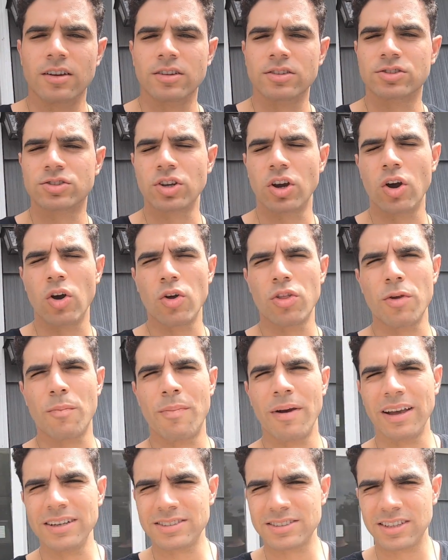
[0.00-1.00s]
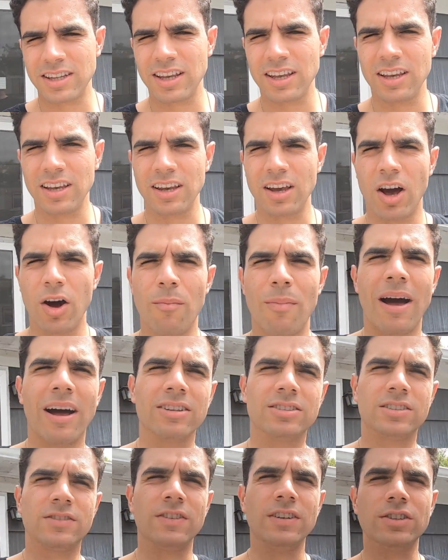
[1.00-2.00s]
So the best thing about
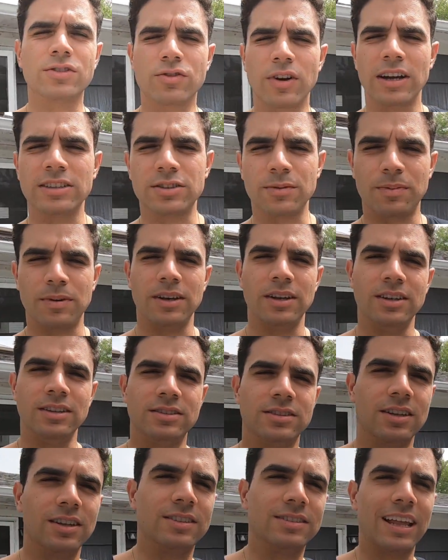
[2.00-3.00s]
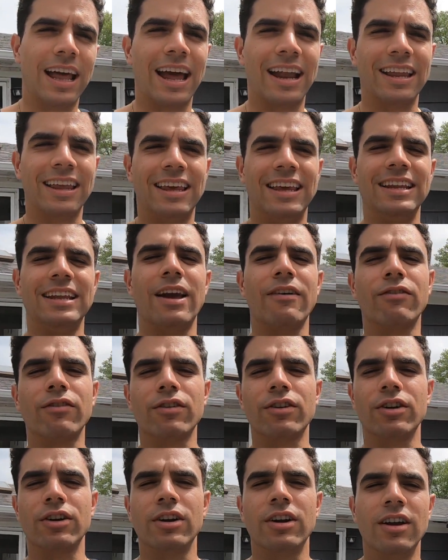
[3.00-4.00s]
Steve's recipes is that he
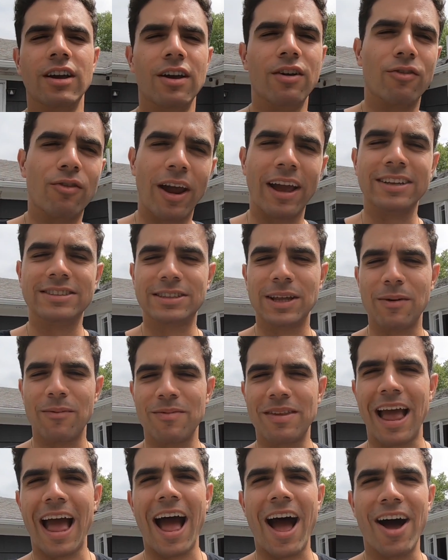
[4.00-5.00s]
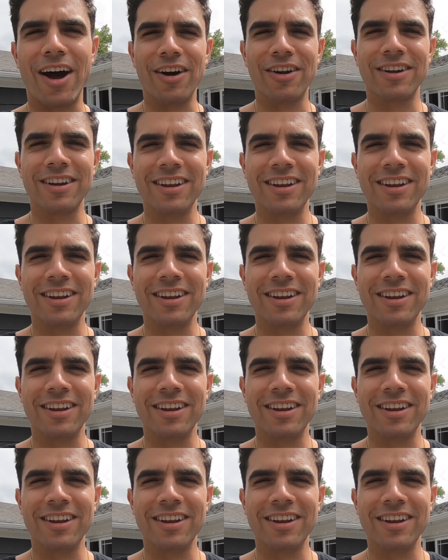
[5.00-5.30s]
never writes them down.